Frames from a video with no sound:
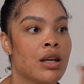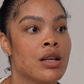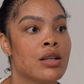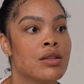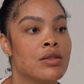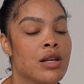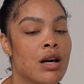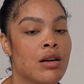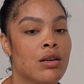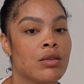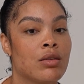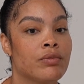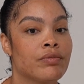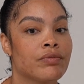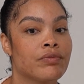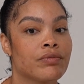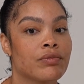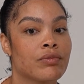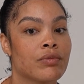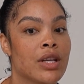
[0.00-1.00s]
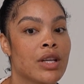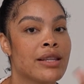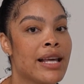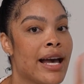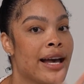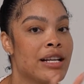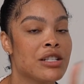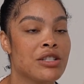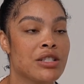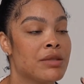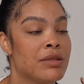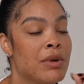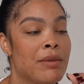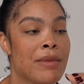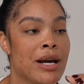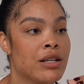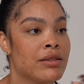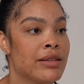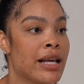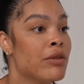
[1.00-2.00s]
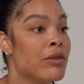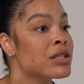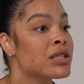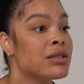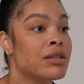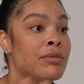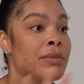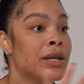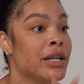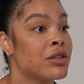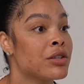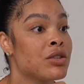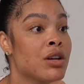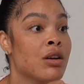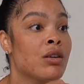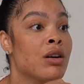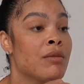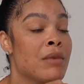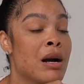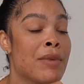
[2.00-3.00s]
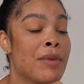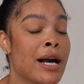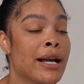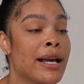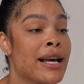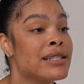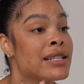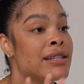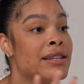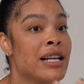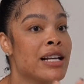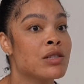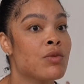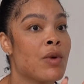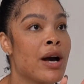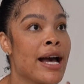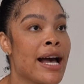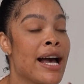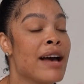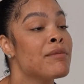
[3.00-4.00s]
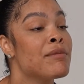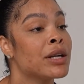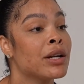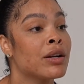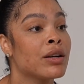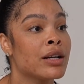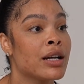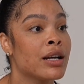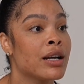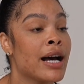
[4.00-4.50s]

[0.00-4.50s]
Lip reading: So that has just been that was the biggest struggle with my podcast, and that's why I have been on a